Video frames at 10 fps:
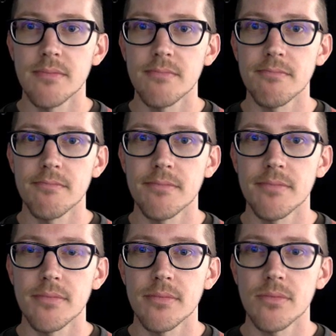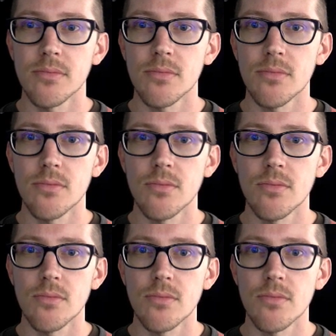
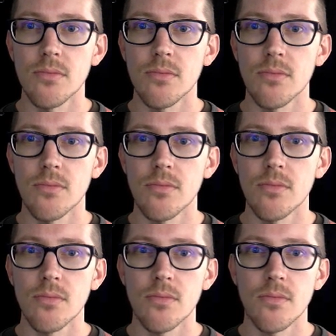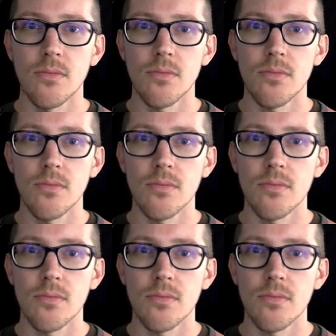[no speech]